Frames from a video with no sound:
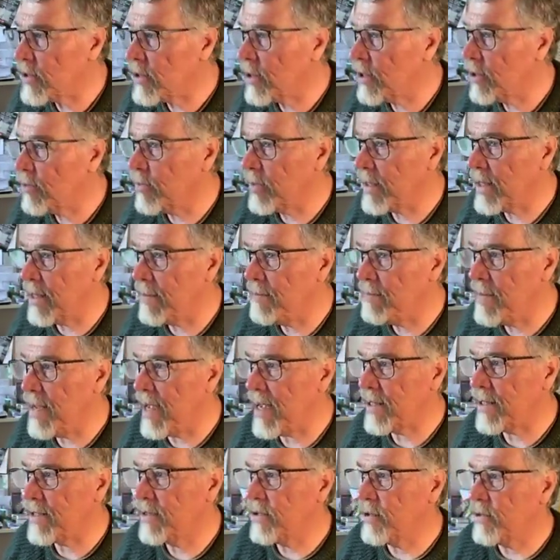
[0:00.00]
So we're getting
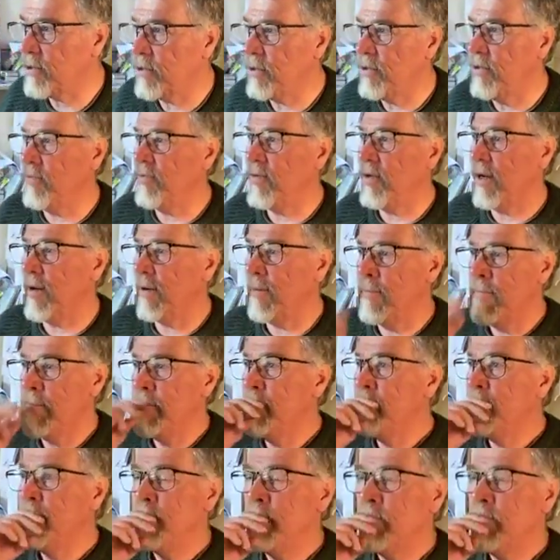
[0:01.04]
back in the groove here.